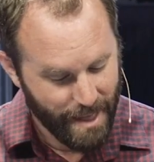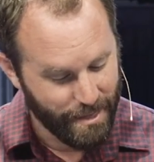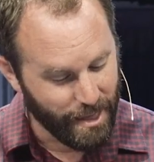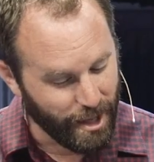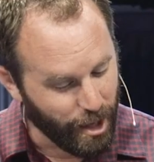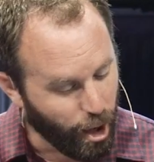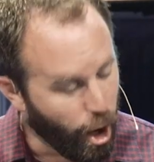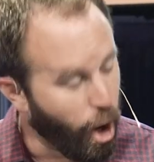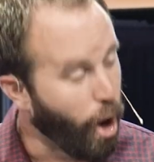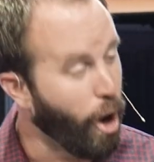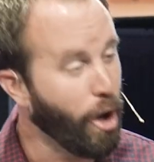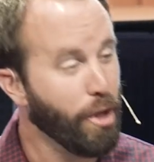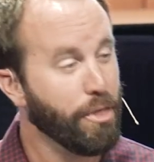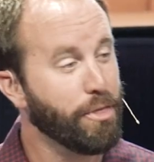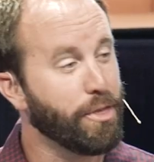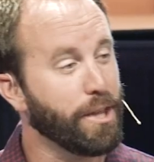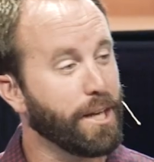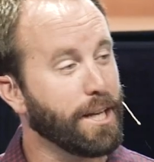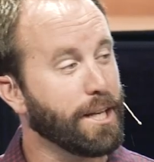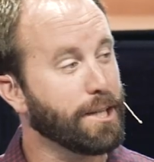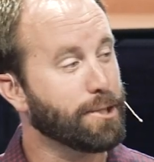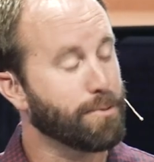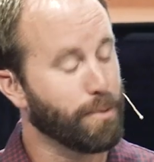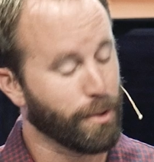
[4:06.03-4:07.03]
that all
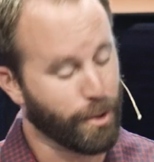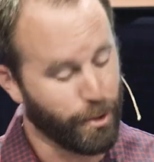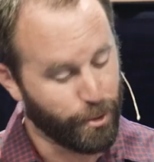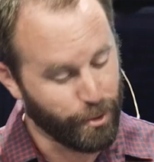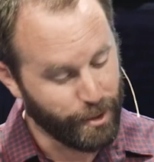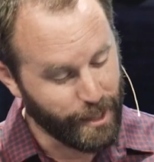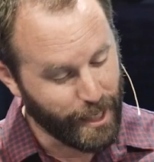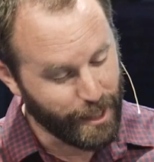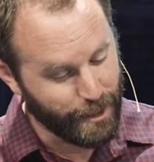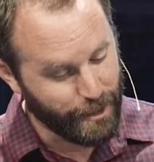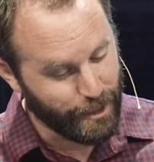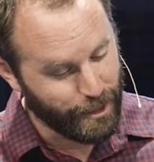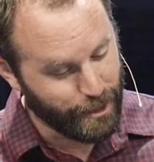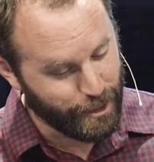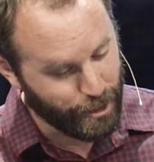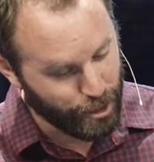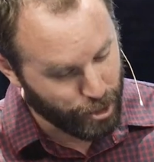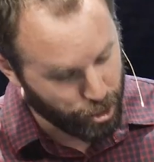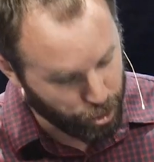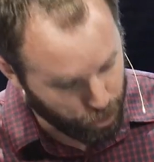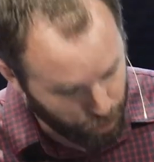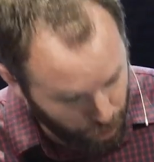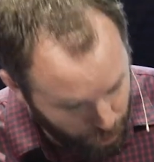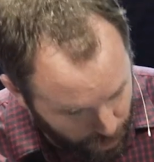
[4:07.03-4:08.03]
things were
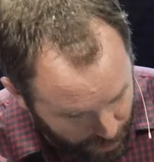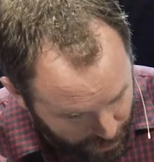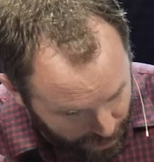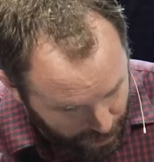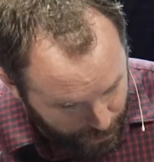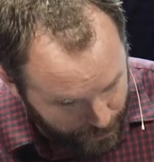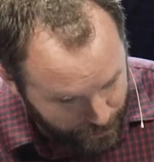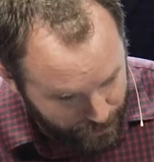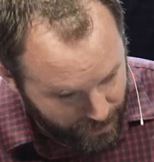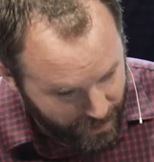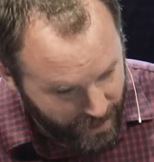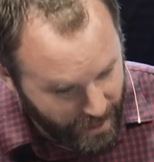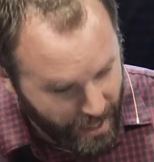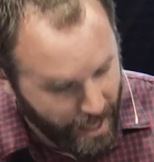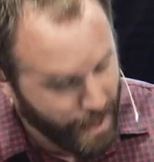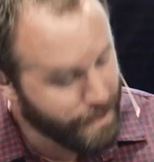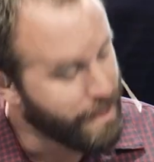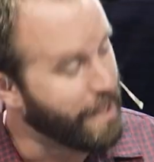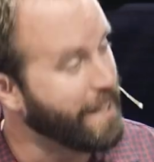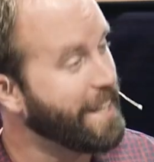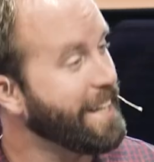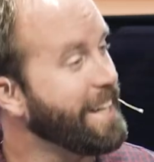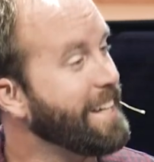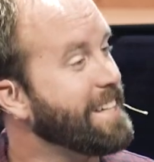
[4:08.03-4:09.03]
created through him,
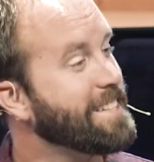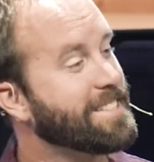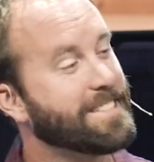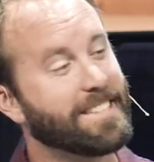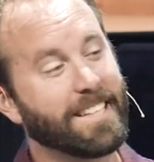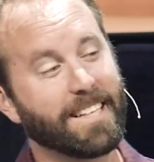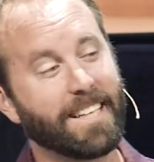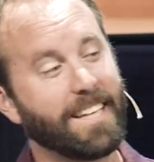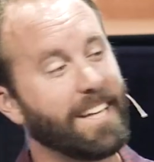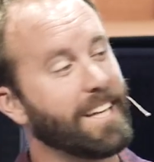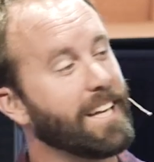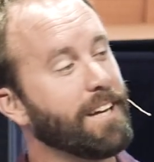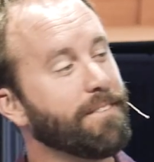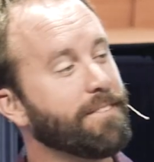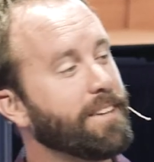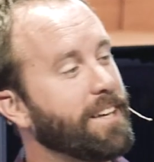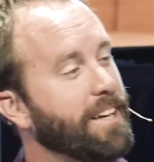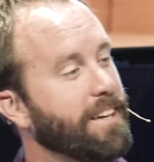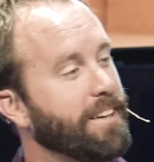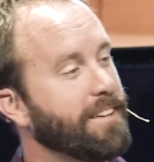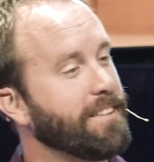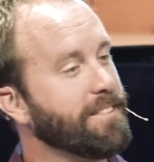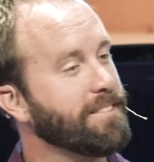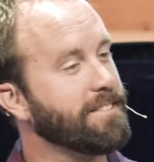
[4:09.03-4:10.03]
that he is the King of
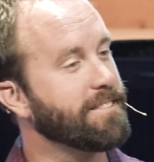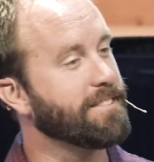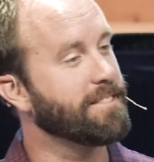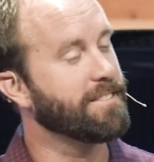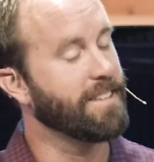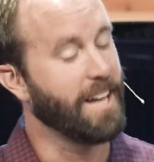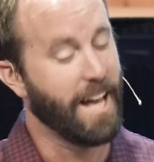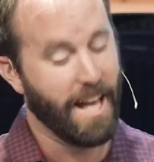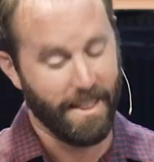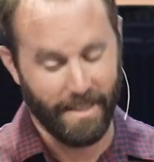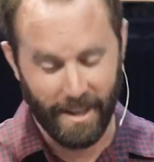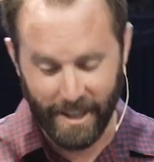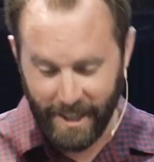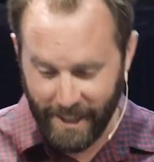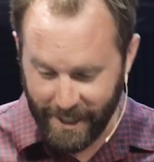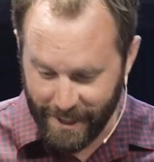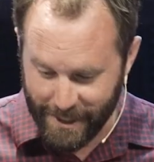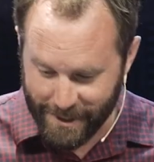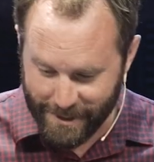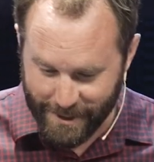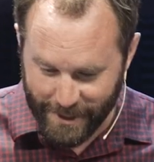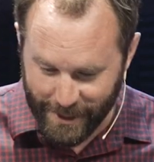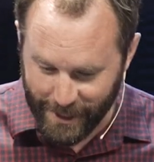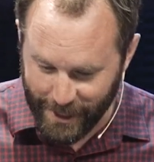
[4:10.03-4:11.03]
kings, that
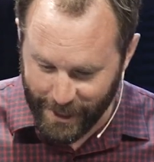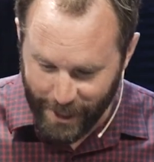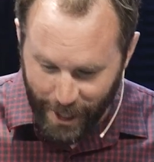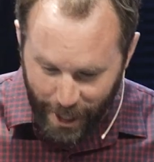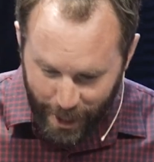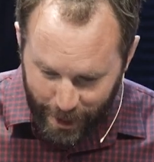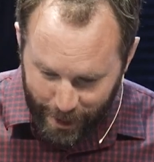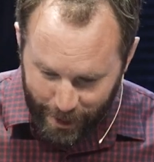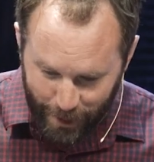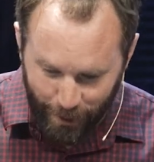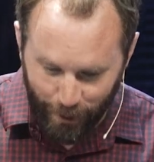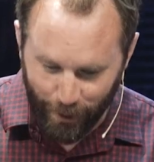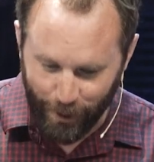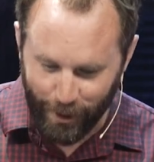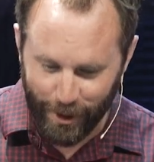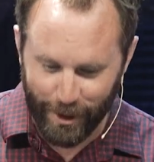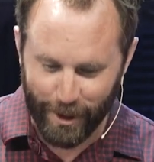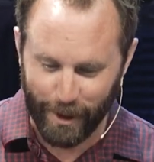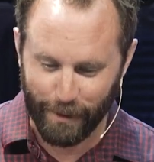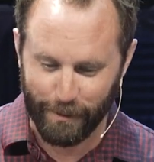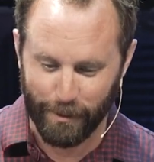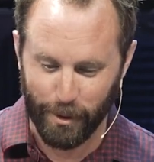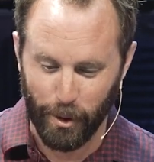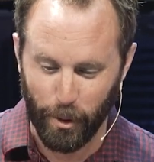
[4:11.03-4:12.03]
he is the
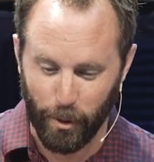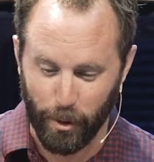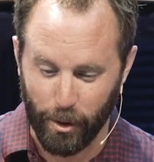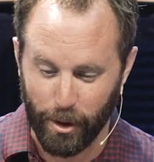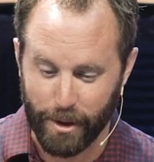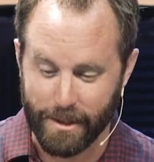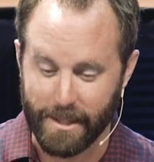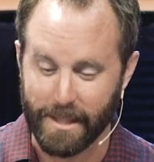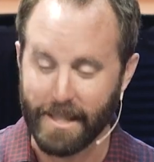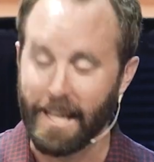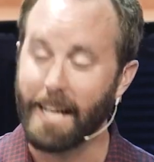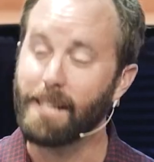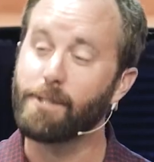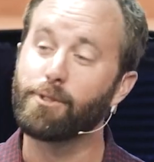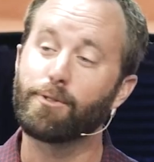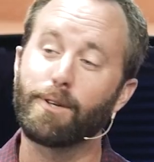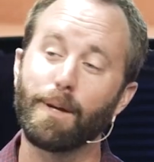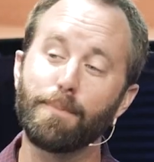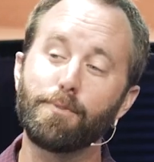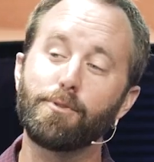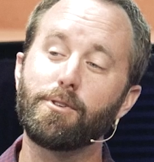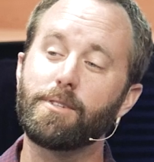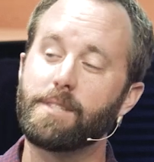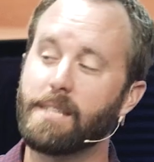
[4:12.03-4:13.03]
Lord of lords, and that
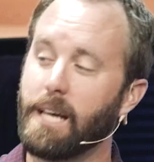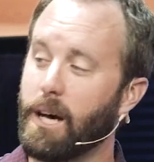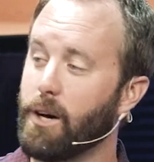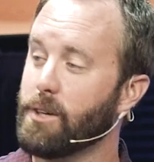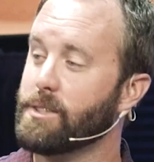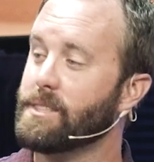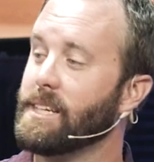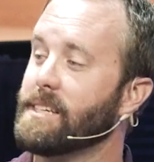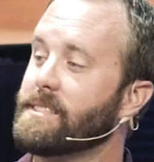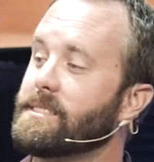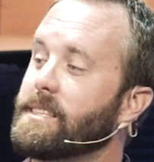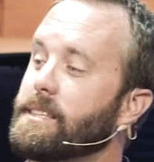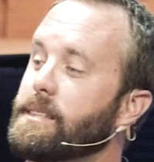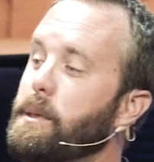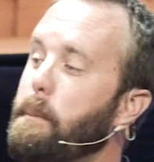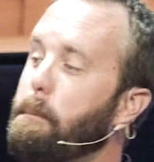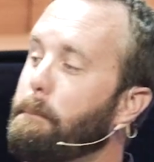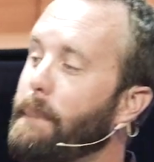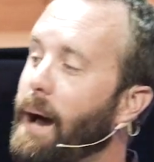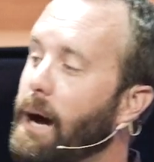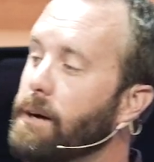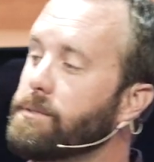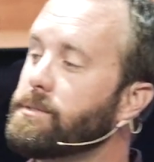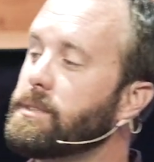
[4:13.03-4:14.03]
scripture tells us that the
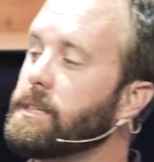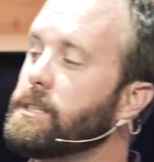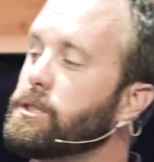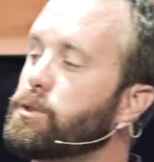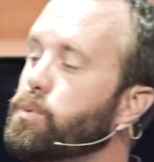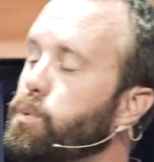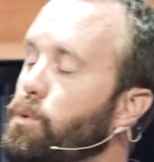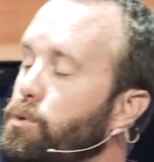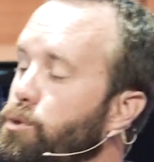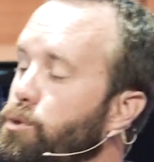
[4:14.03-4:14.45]
mountains